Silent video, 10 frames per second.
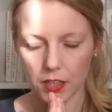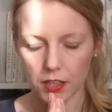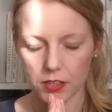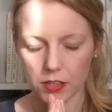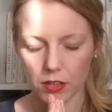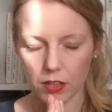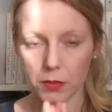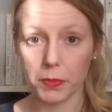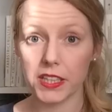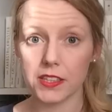It's
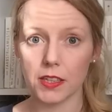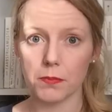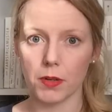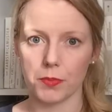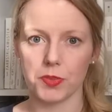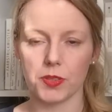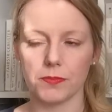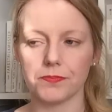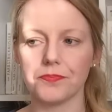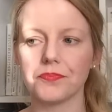called Bits and Bobs.
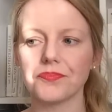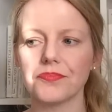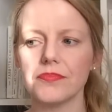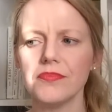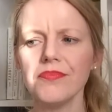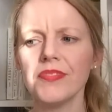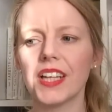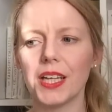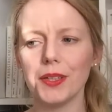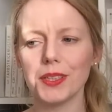
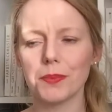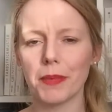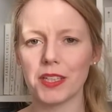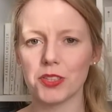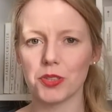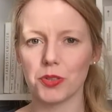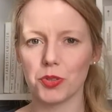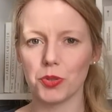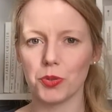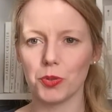It is meant
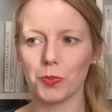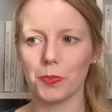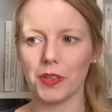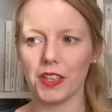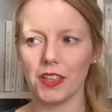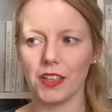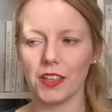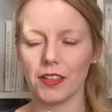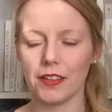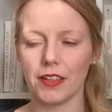to
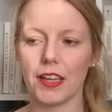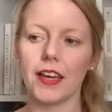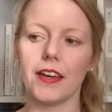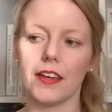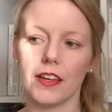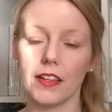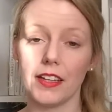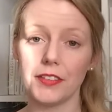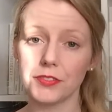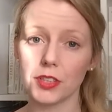be a
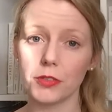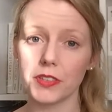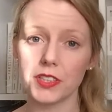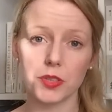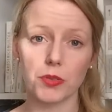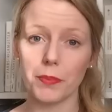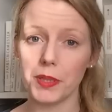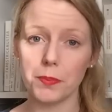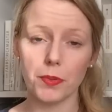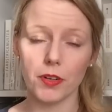leftover
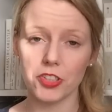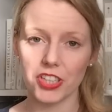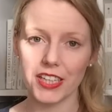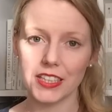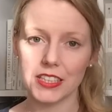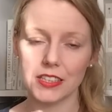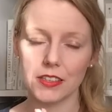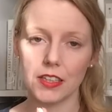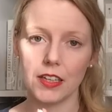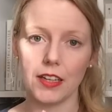scrappy project,
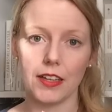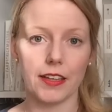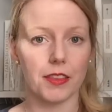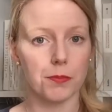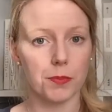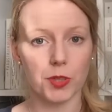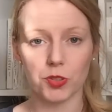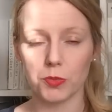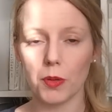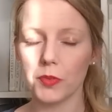like the
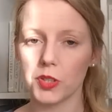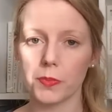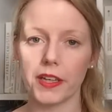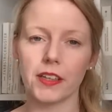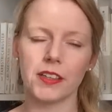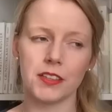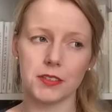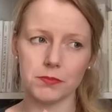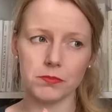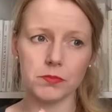Cozy Memories blanket
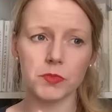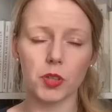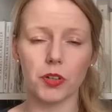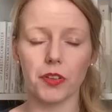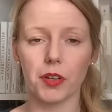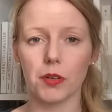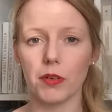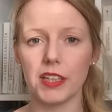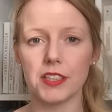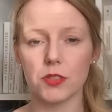or the
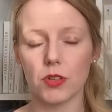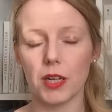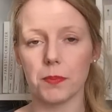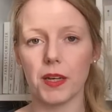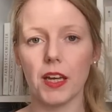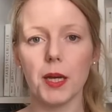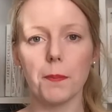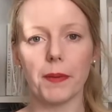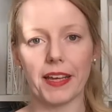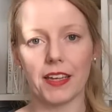Granny Stripe
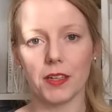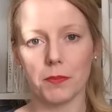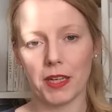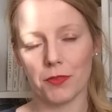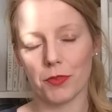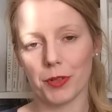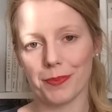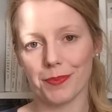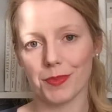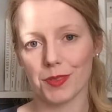blanket made
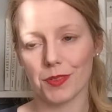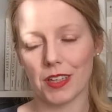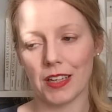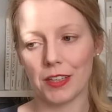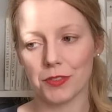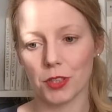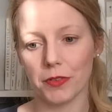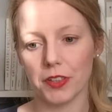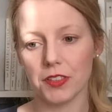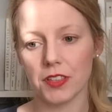from
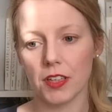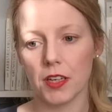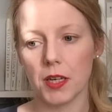leftovers.